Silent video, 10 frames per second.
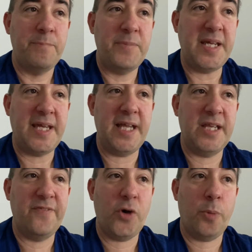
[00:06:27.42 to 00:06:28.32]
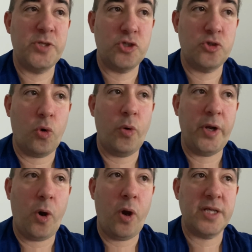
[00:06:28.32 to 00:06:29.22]
He can't develop story
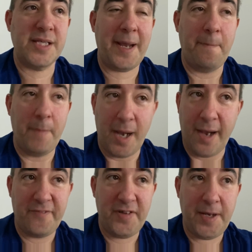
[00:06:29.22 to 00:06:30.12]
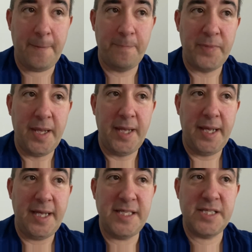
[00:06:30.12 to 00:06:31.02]
arcs like Moffat.
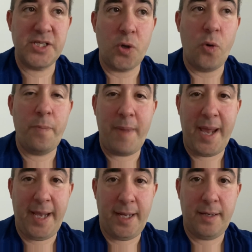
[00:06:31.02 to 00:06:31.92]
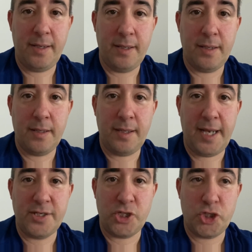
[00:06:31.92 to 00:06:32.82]
He's his own man
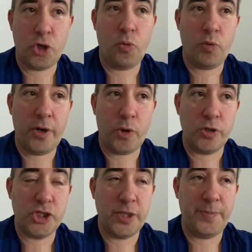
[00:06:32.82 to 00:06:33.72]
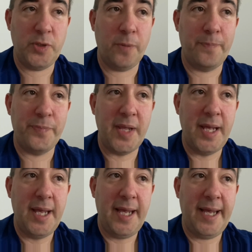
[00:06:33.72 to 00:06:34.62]
as a showrunner, Chris Chibnall.
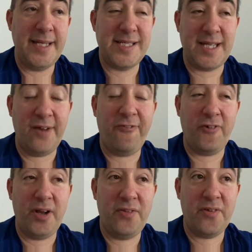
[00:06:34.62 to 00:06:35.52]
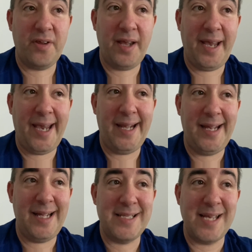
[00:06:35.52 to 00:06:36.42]
It's different, and
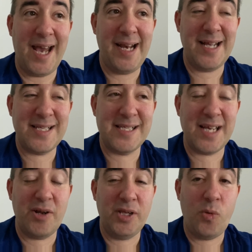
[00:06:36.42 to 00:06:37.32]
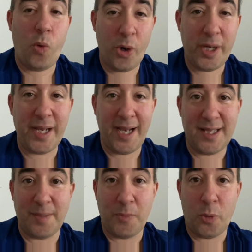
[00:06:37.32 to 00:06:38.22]
it's not necessarily working at
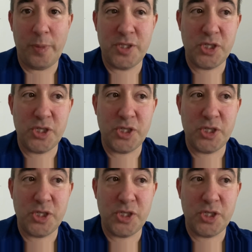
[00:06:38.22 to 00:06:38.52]
the moment.